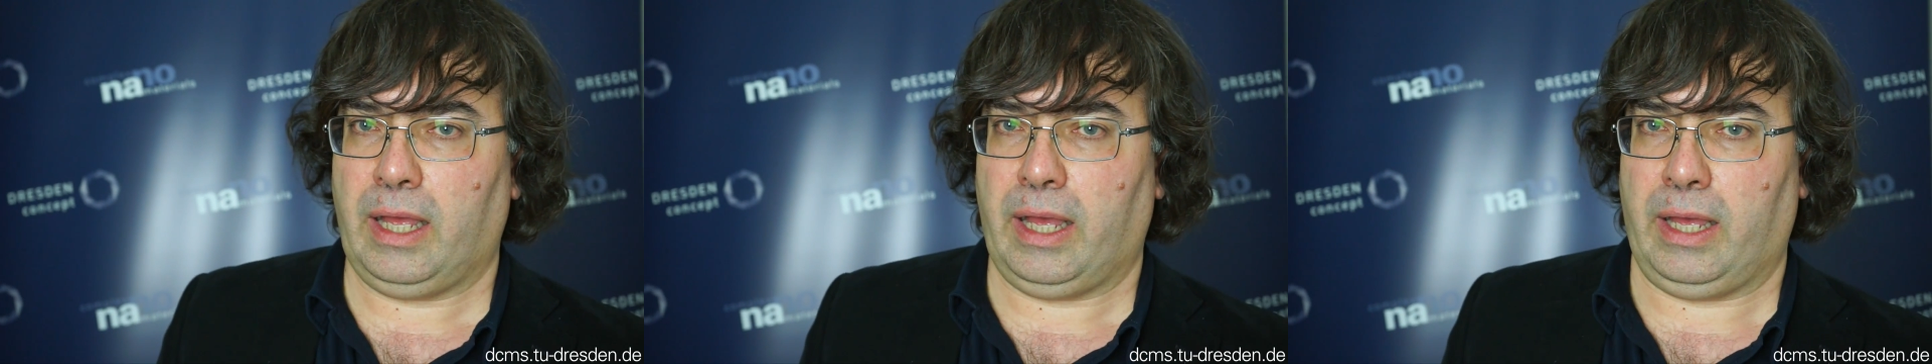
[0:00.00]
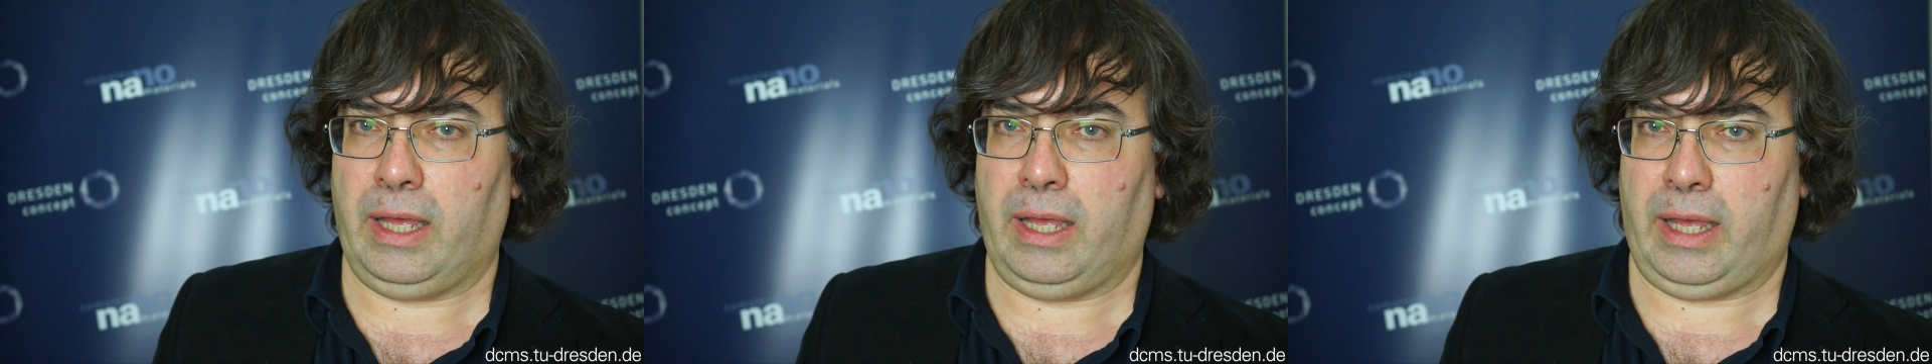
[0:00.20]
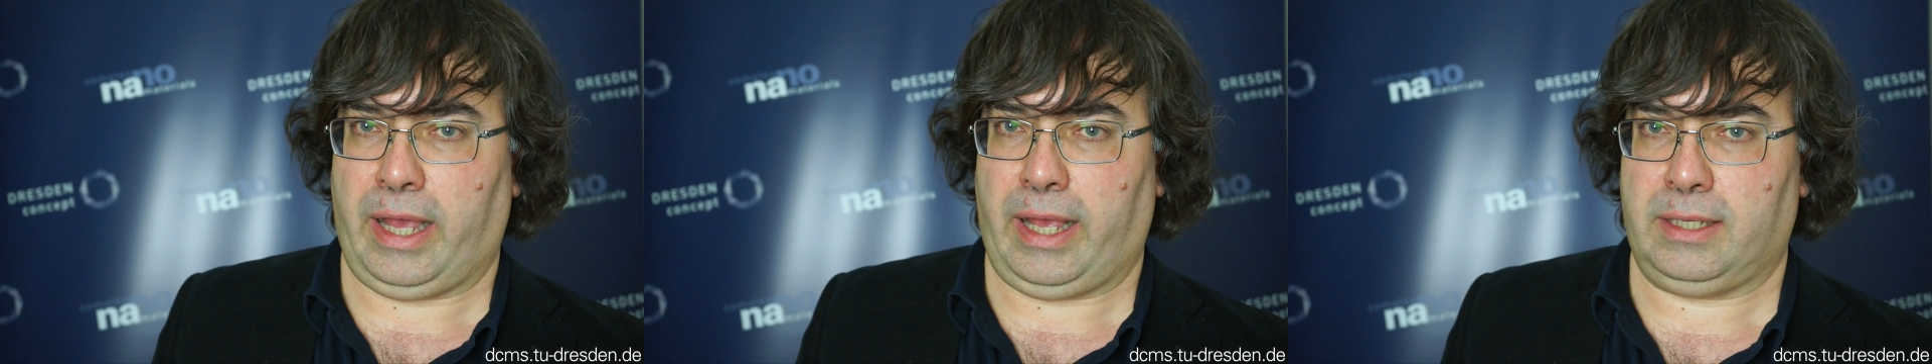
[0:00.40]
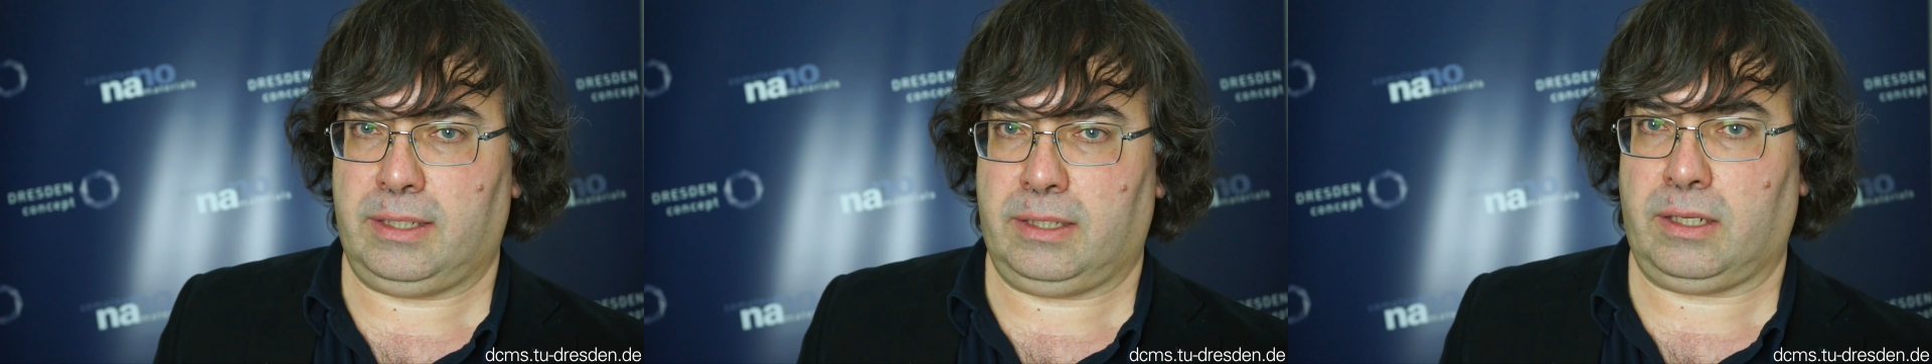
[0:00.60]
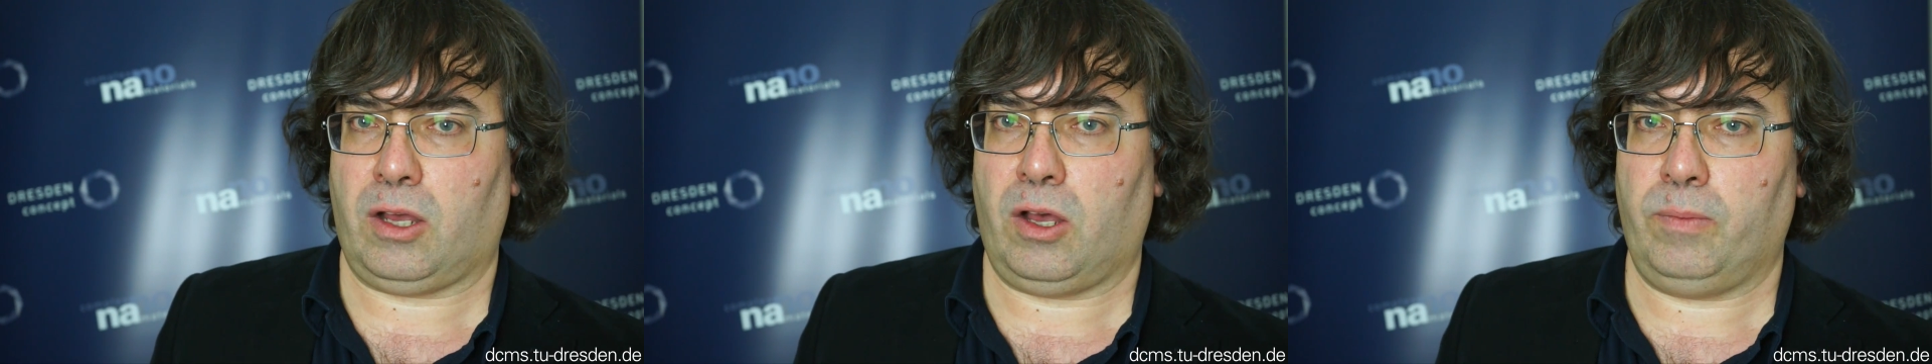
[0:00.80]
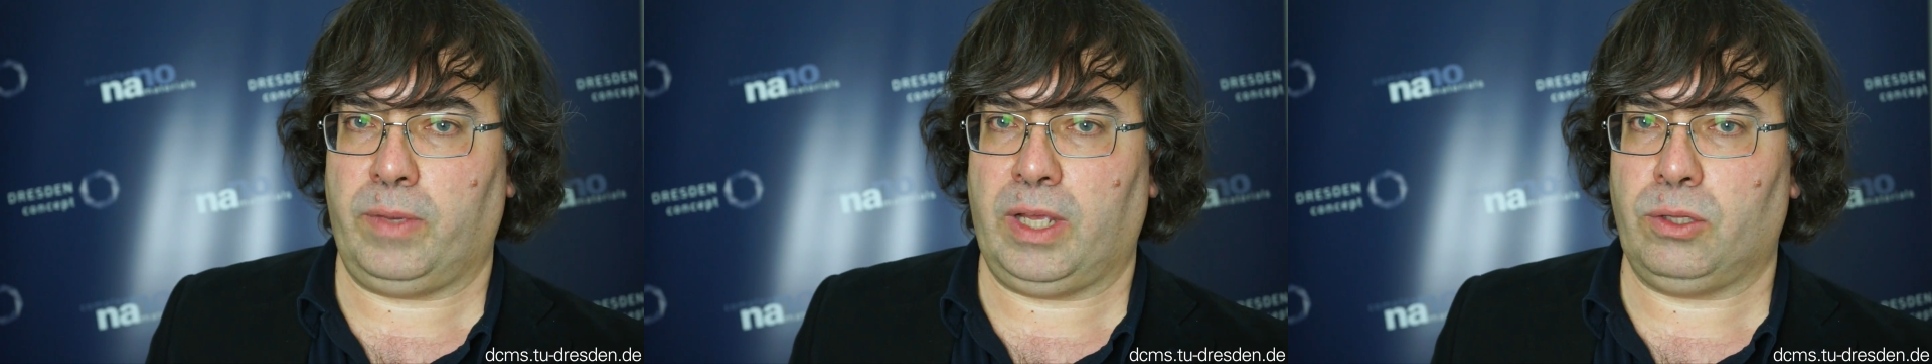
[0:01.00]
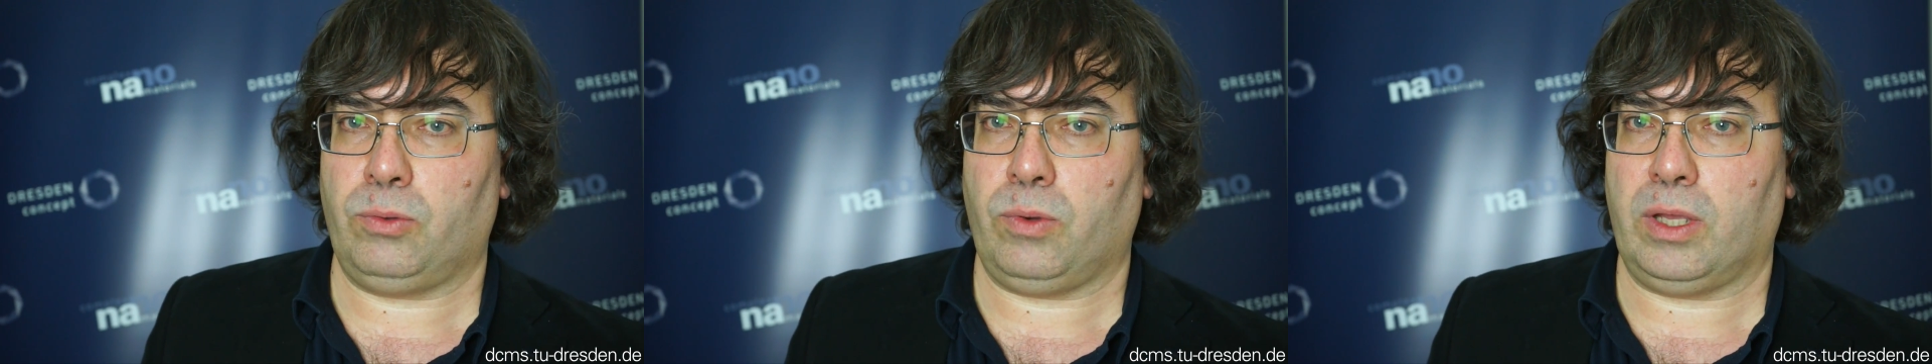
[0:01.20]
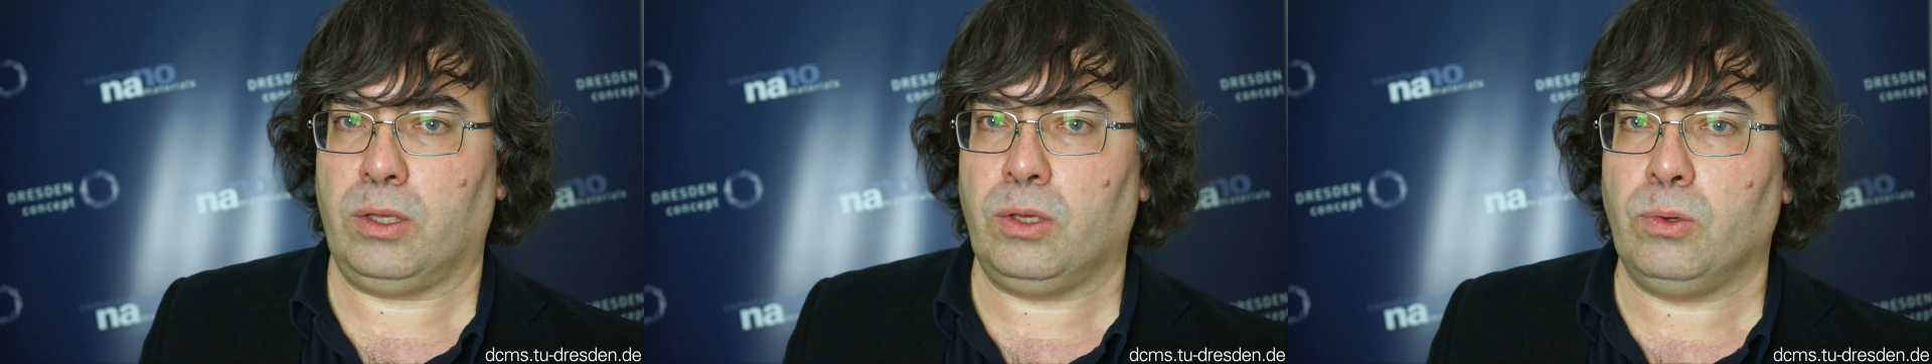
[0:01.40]
has come
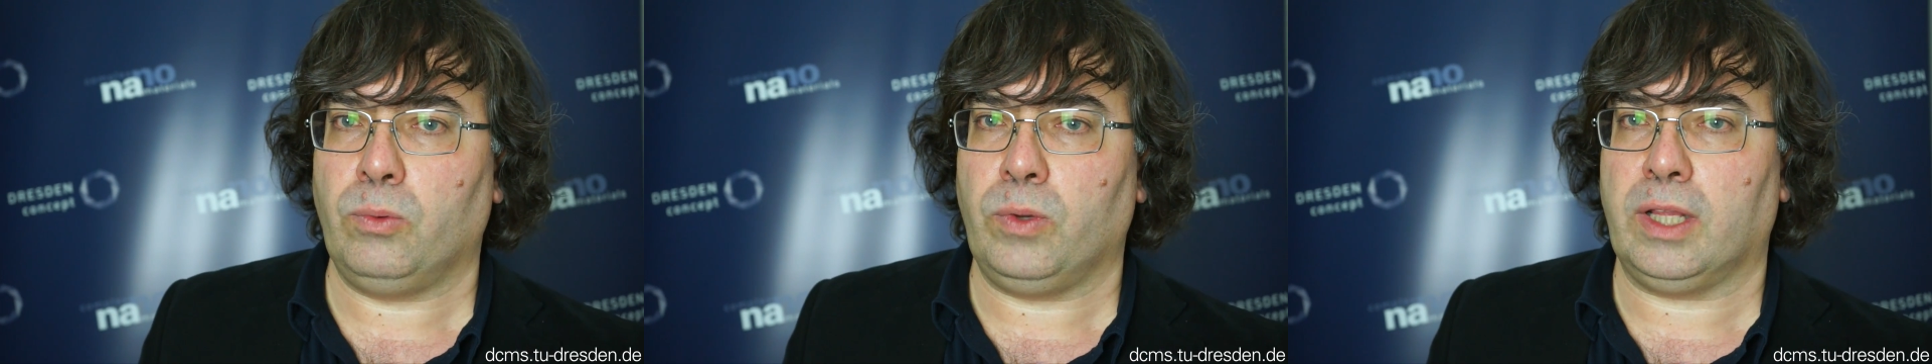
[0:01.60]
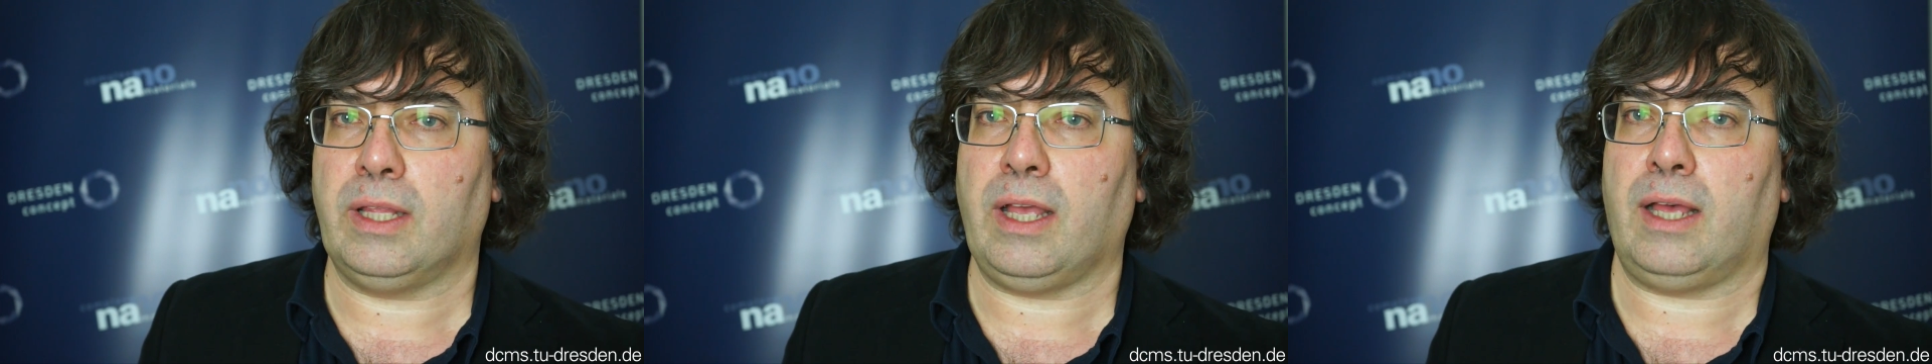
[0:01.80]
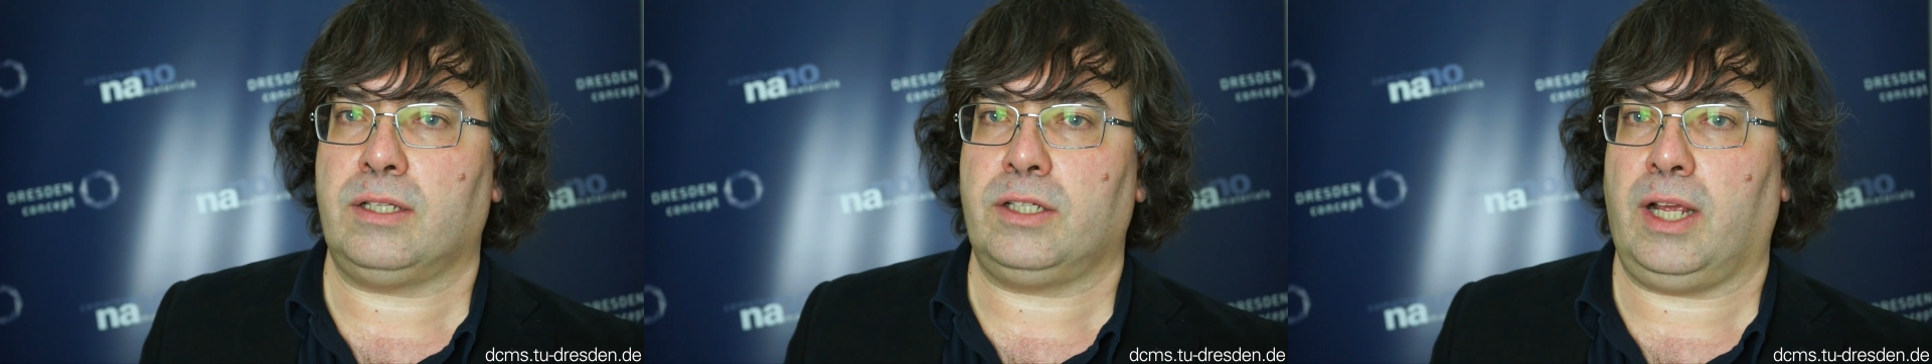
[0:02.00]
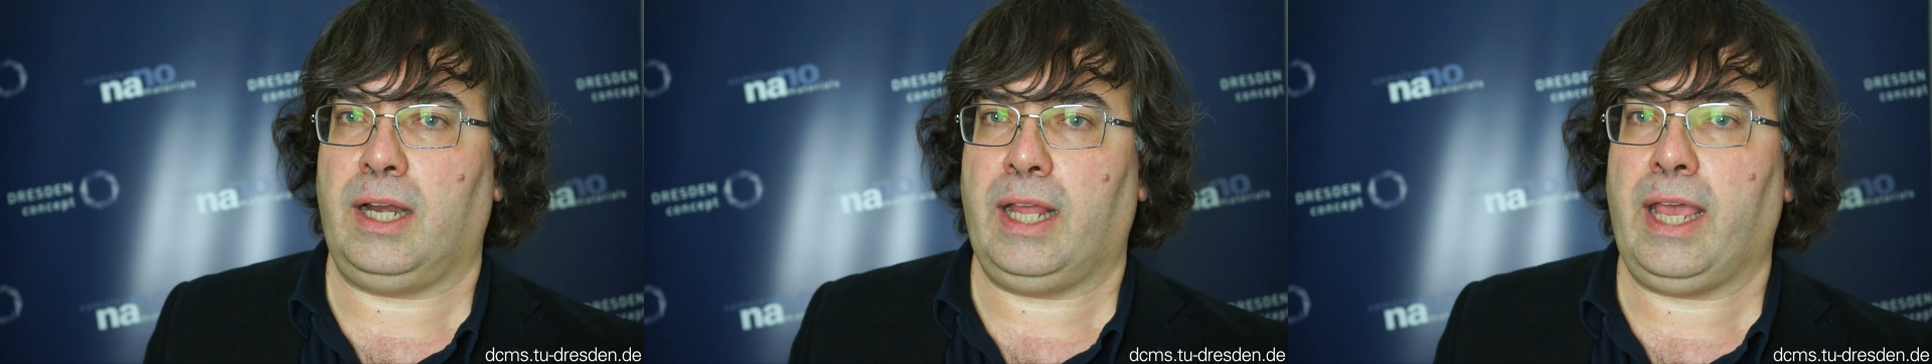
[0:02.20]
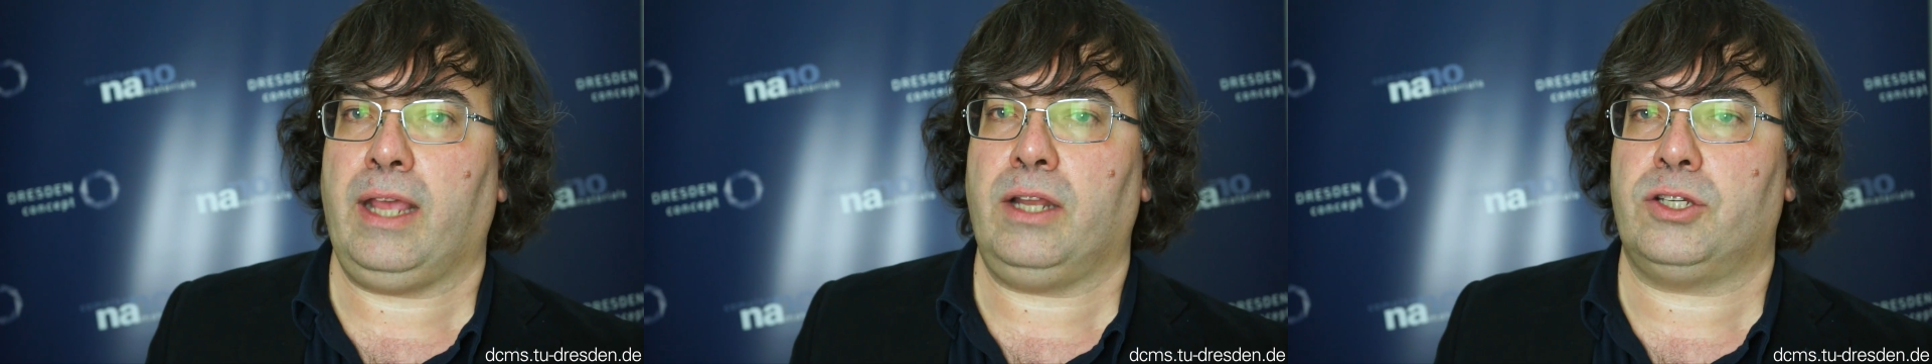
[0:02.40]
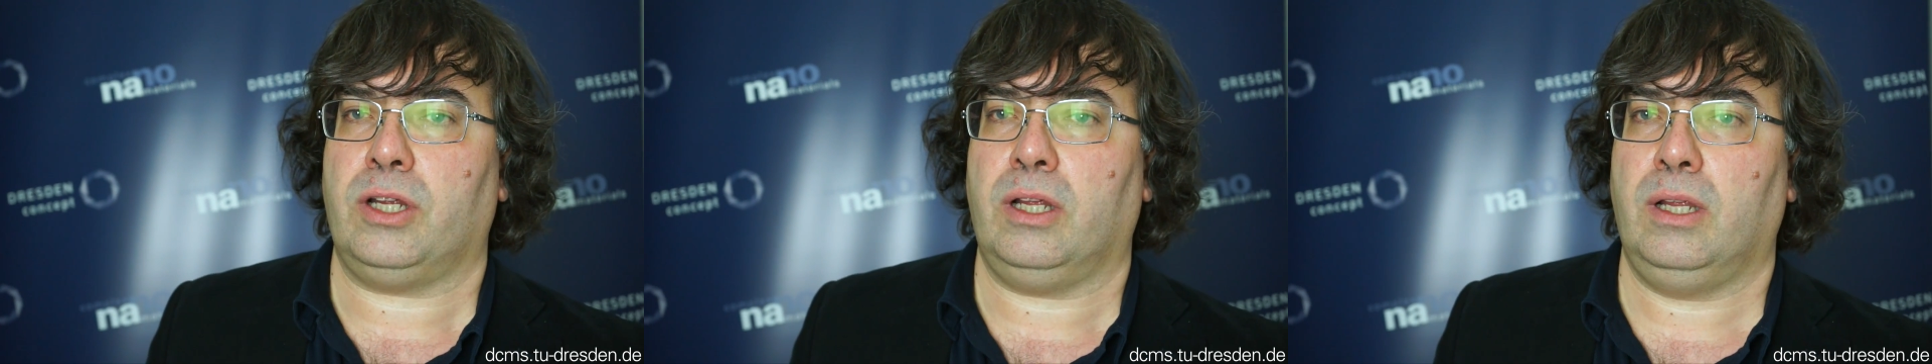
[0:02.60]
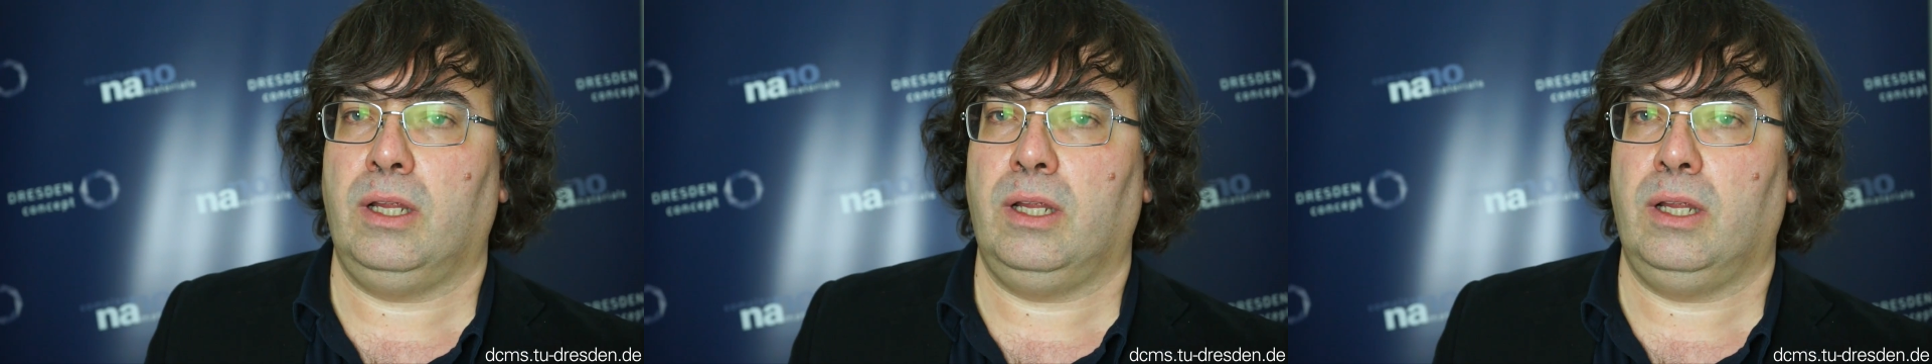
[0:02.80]
into a new industrial age,